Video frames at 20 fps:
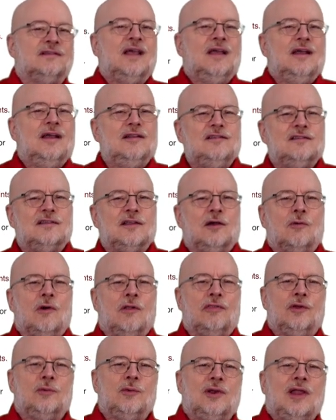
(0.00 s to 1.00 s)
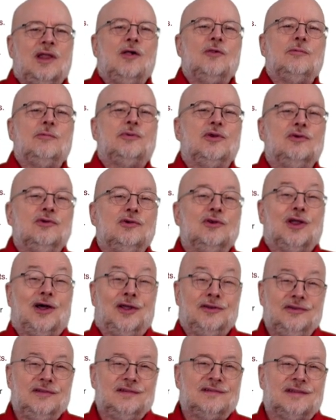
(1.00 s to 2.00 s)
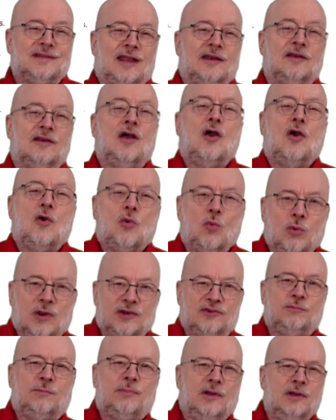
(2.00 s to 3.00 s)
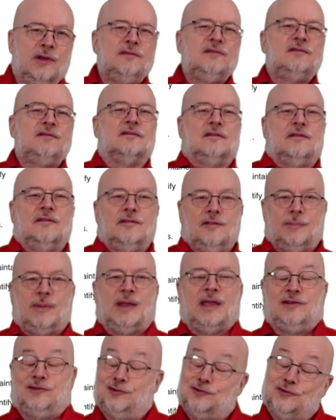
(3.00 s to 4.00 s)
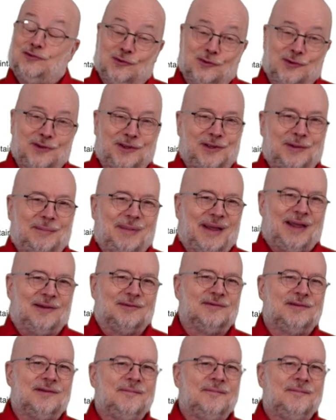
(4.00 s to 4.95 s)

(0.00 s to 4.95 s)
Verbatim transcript: and so on that will help Google understand which person the page is talking about.